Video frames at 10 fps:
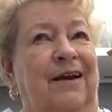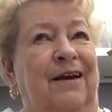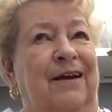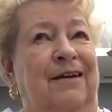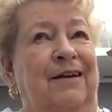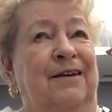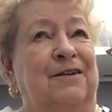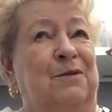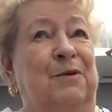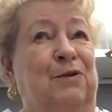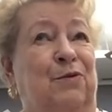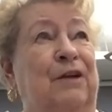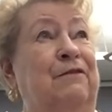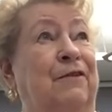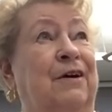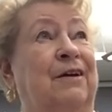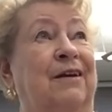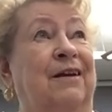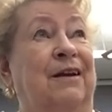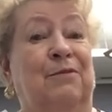And it's been great fun,
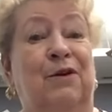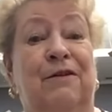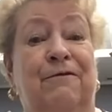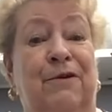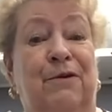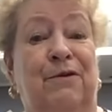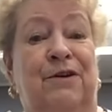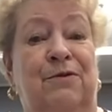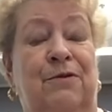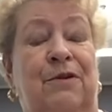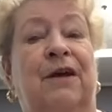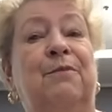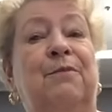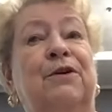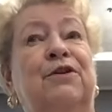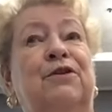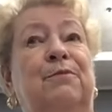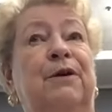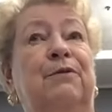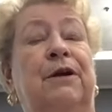and I'm looking forward to that book
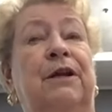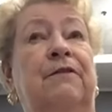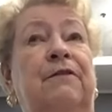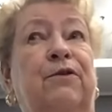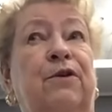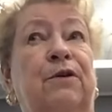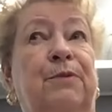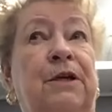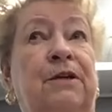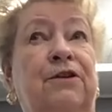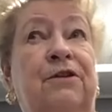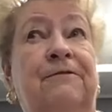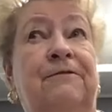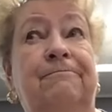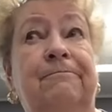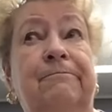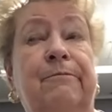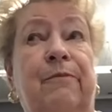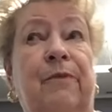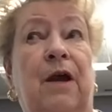should be ready for production
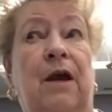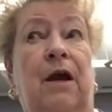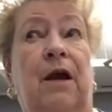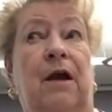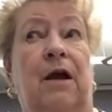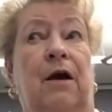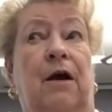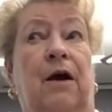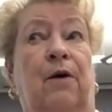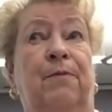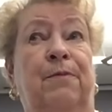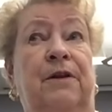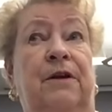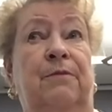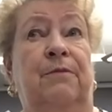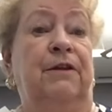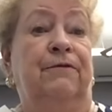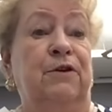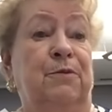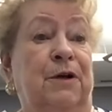hopefully by the
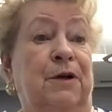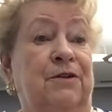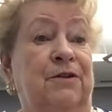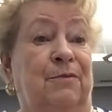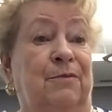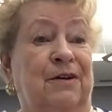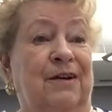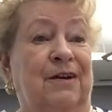first part of summer.